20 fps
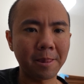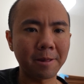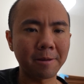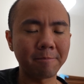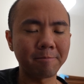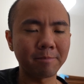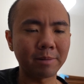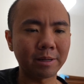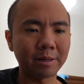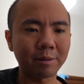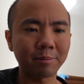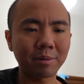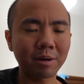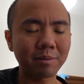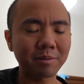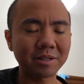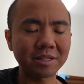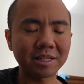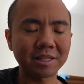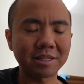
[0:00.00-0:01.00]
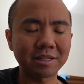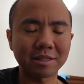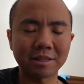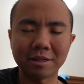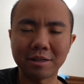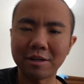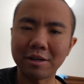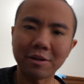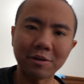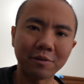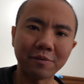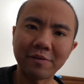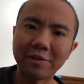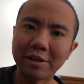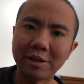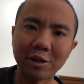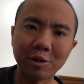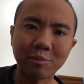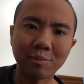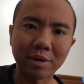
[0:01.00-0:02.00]
and I'll probably say this in another
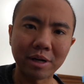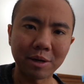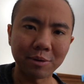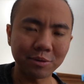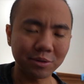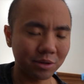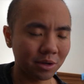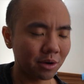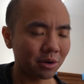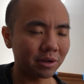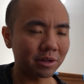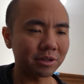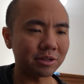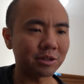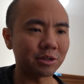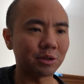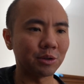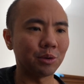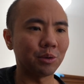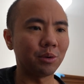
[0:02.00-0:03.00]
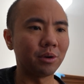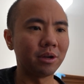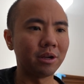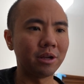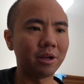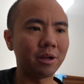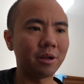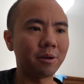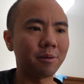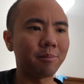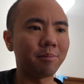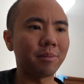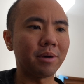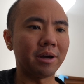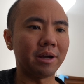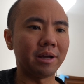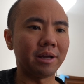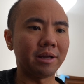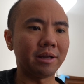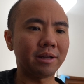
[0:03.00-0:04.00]
video, but I was talking to
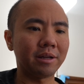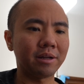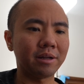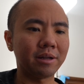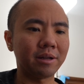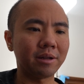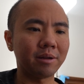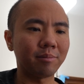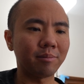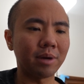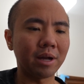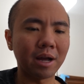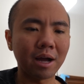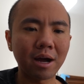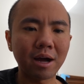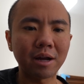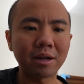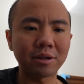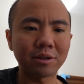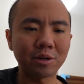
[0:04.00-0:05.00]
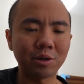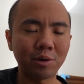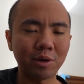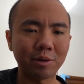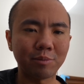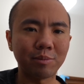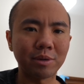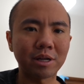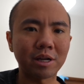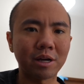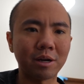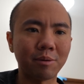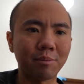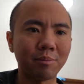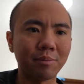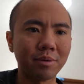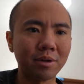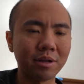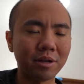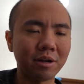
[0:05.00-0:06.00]
my my aunt who had
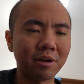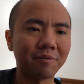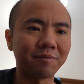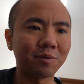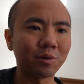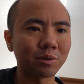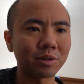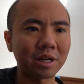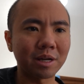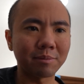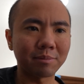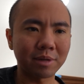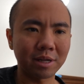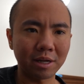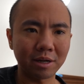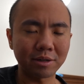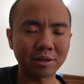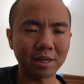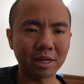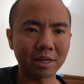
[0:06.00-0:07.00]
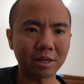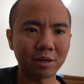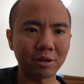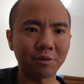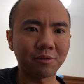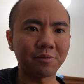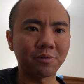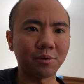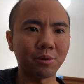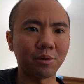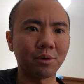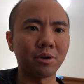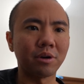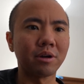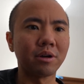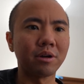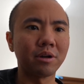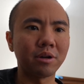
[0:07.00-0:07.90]
become a full-time caretaker for